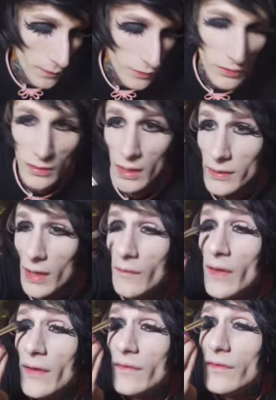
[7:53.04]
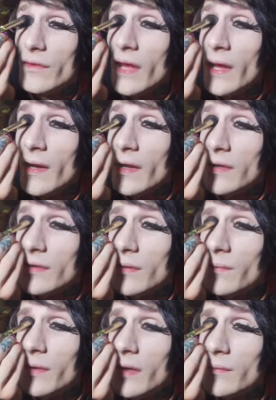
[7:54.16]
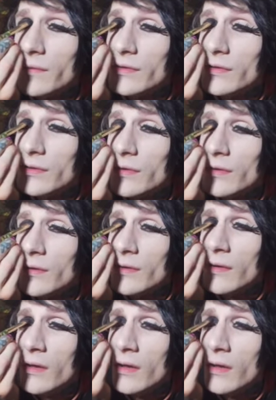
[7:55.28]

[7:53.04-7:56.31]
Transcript: So that I sometimes use too.